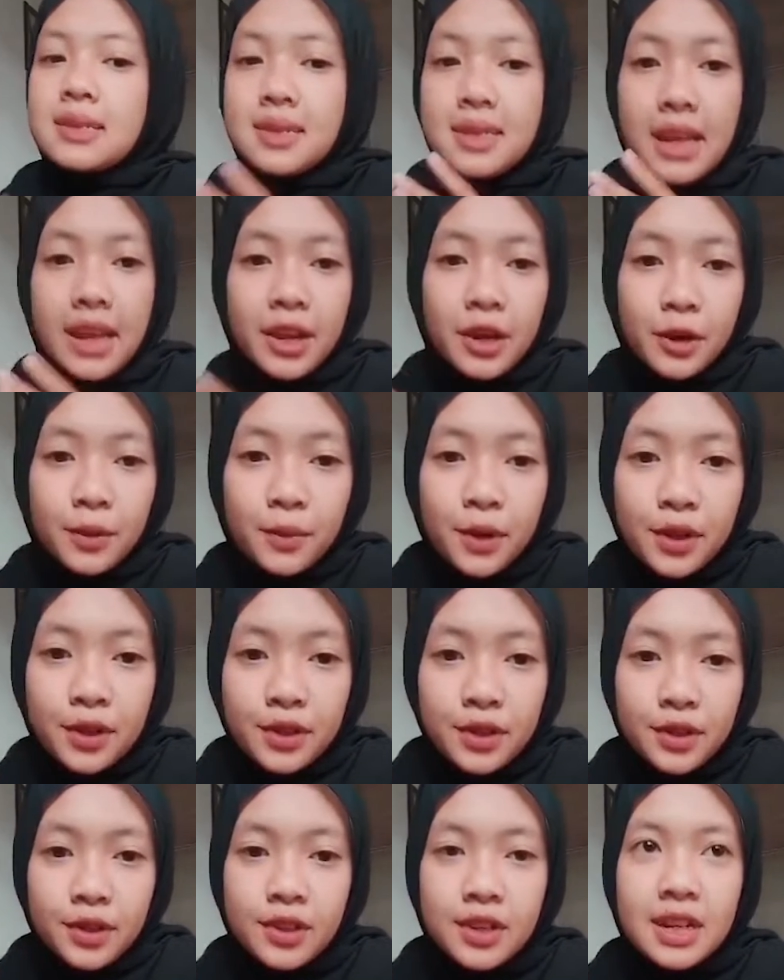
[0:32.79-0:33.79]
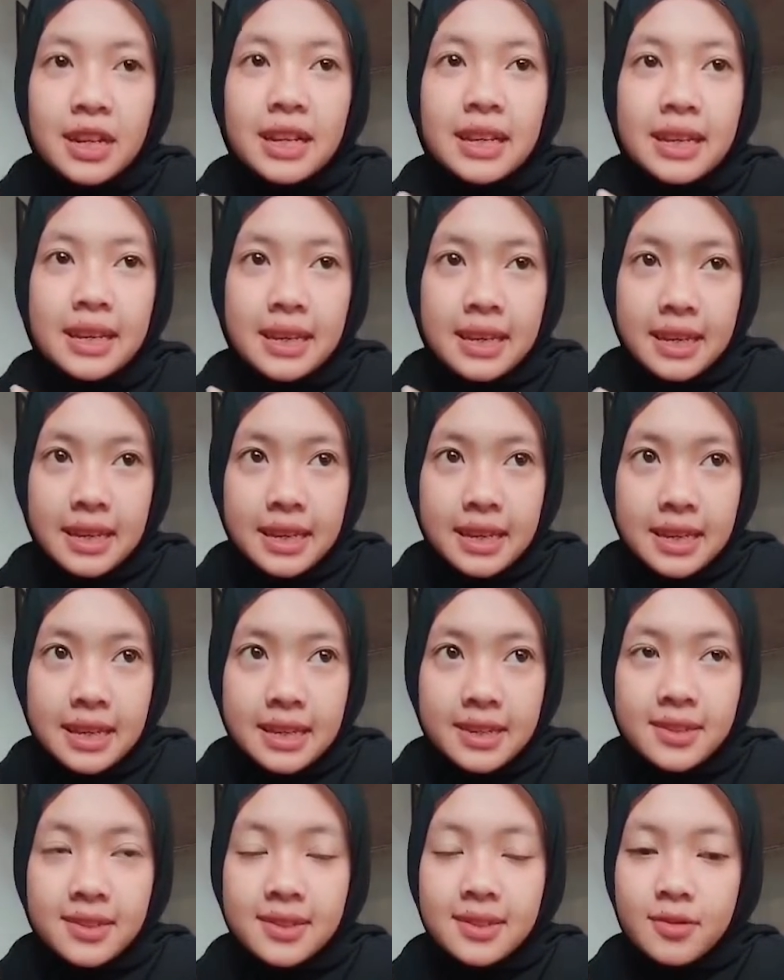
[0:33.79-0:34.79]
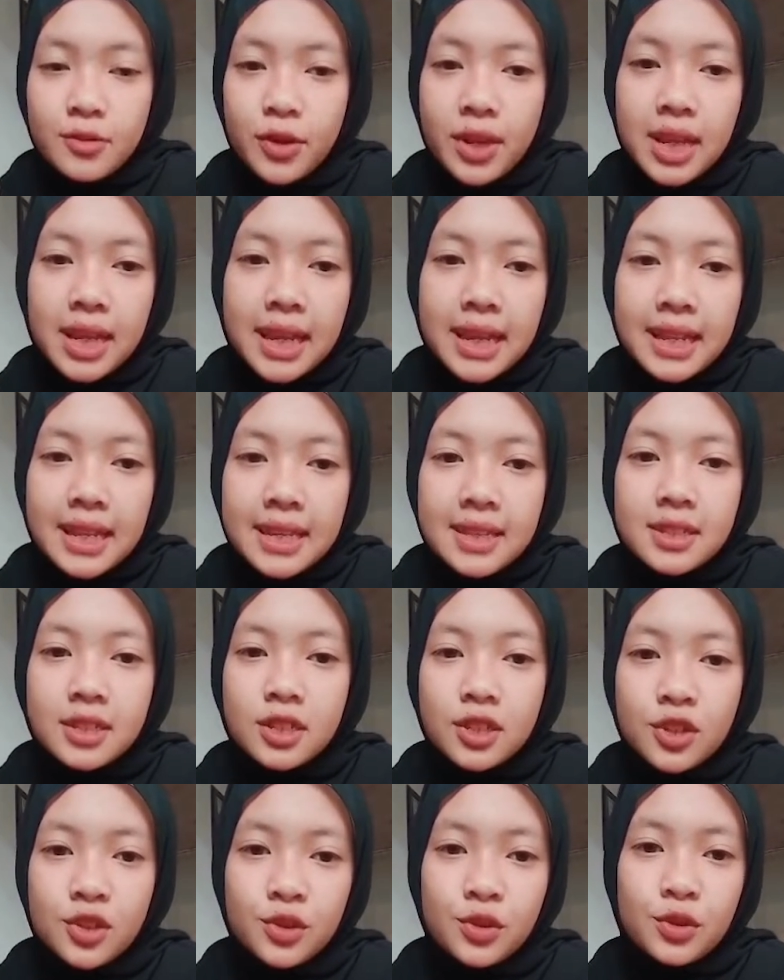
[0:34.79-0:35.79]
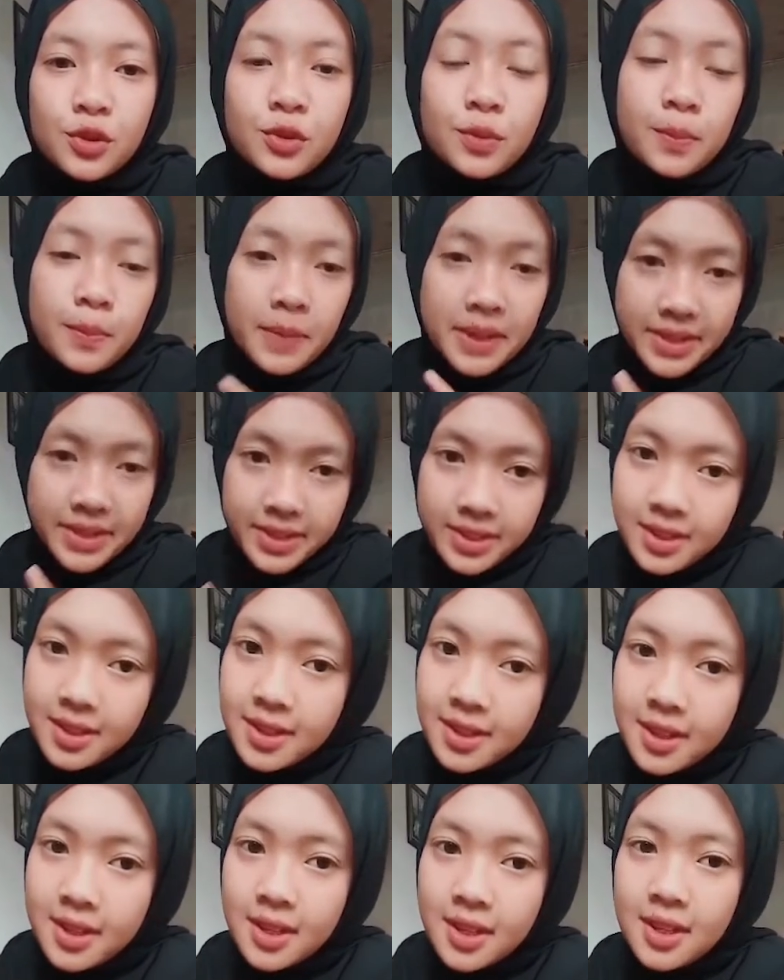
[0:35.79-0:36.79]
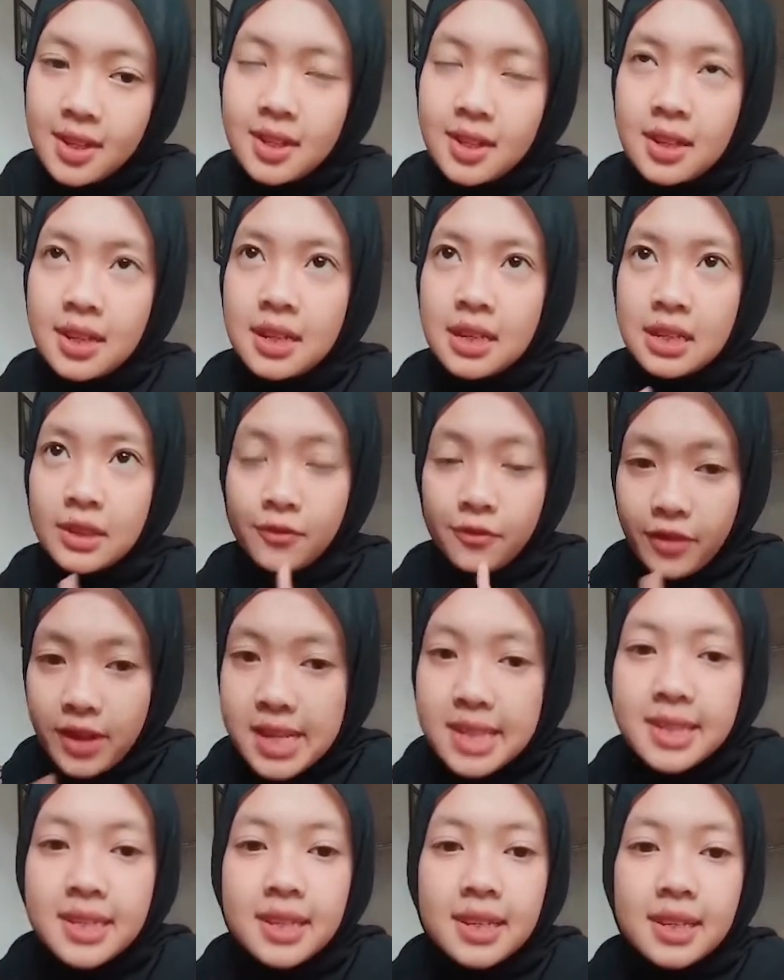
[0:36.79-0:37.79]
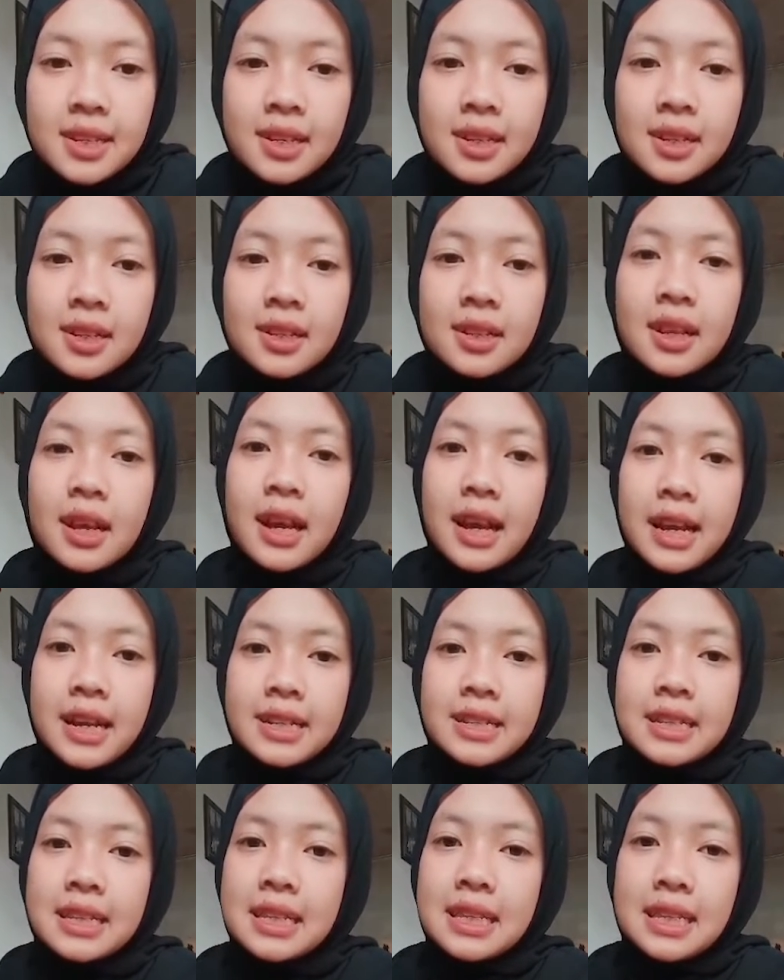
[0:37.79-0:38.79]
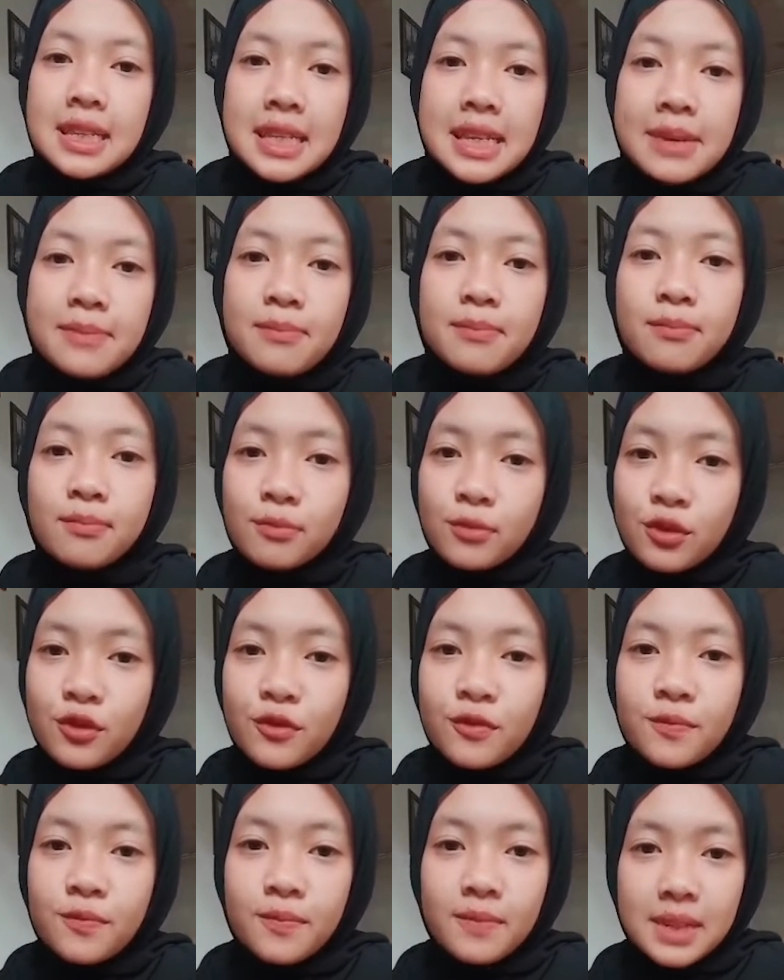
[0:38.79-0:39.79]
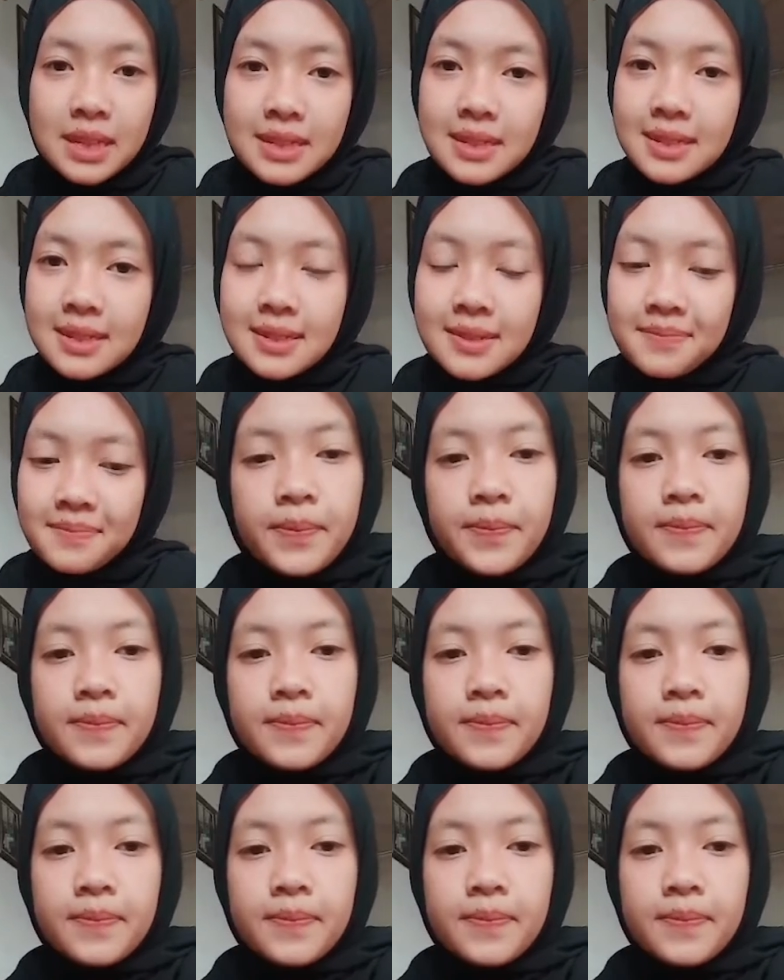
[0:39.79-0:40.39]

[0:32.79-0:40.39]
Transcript: Psychomotor is related to muscle, physical, and limb movements.